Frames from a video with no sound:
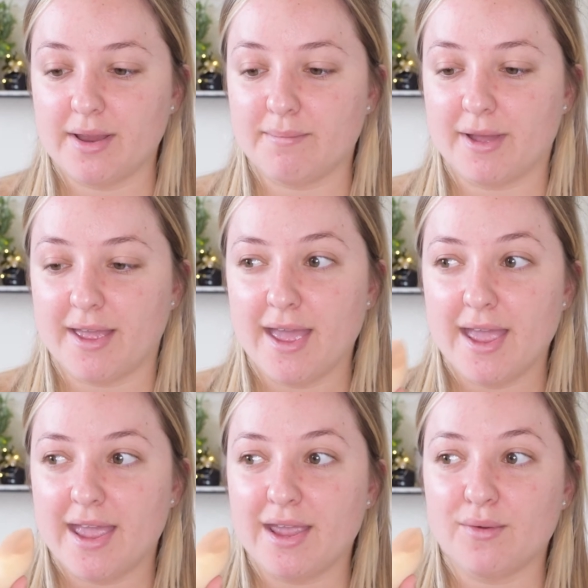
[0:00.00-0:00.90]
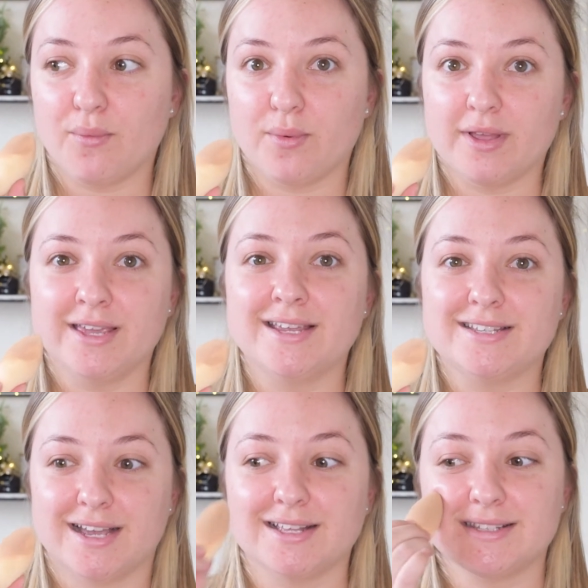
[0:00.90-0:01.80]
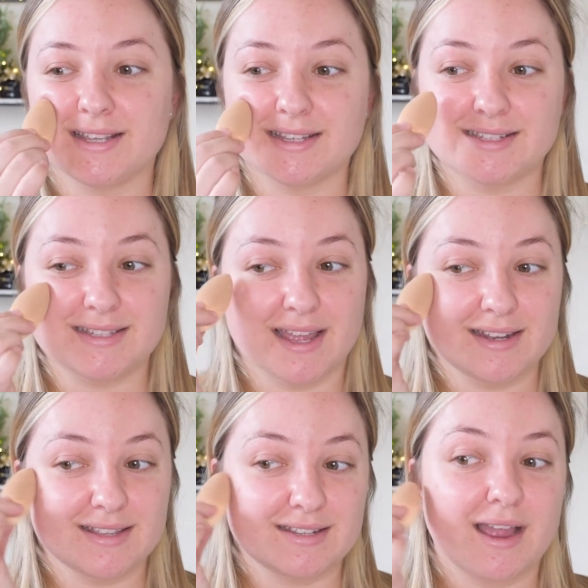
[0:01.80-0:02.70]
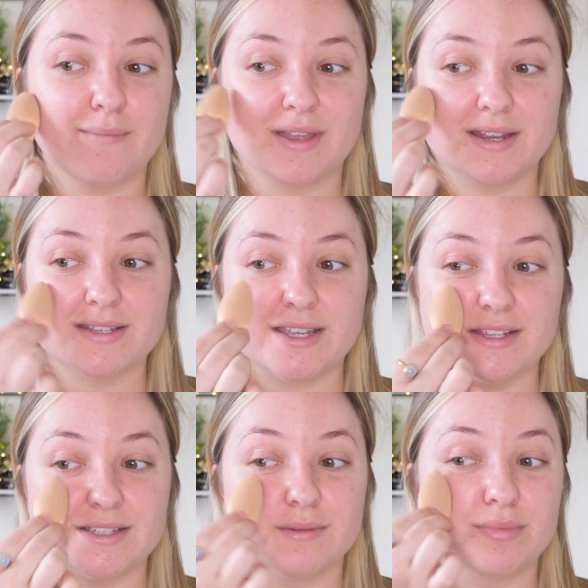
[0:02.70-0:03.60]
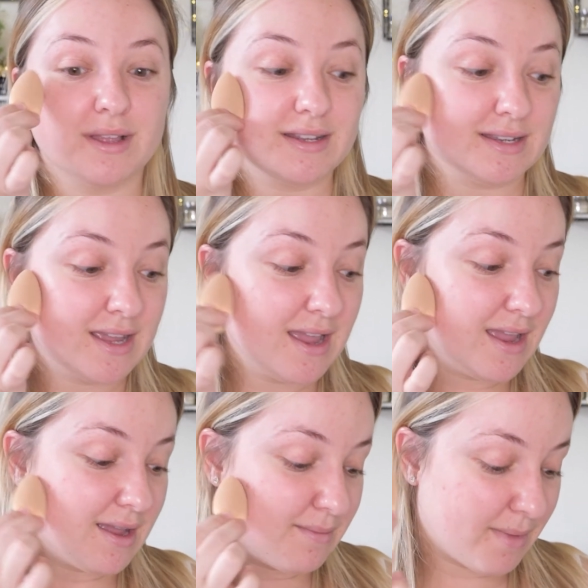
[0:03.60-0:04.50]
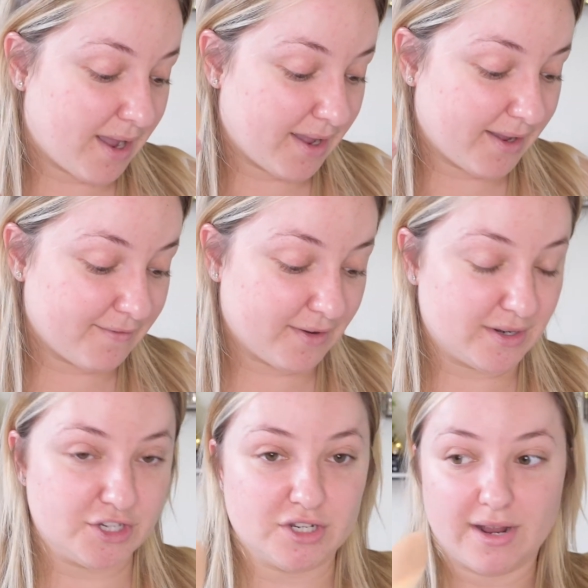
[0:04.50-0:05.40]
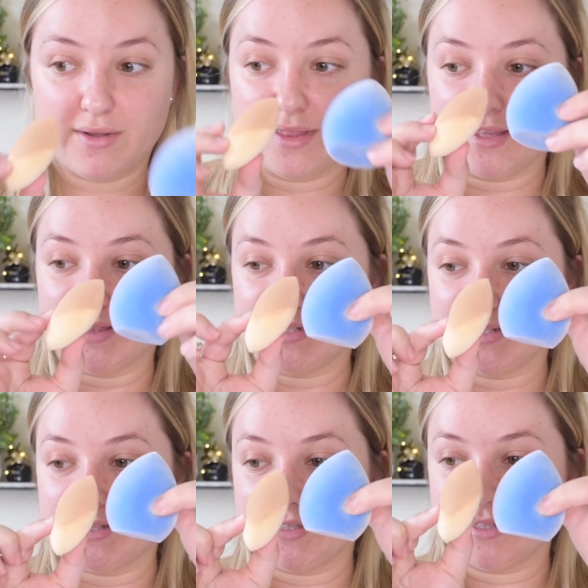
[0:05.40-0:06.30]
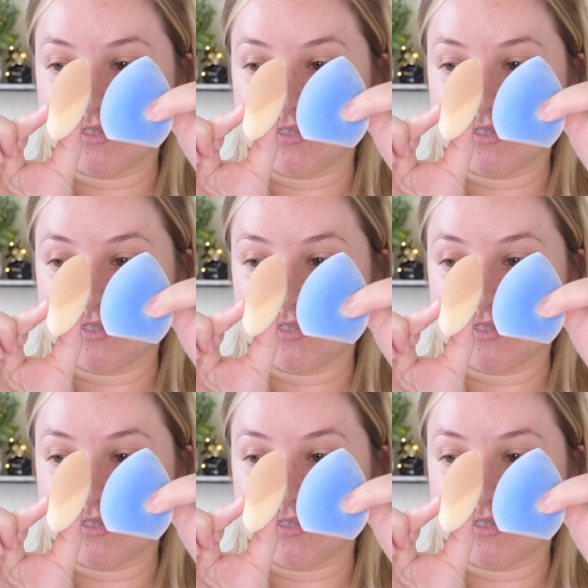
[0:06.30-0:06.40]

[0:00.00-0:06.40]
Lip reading: it, but it really does extend the time that it takes to blend my foundation out. Like, this is the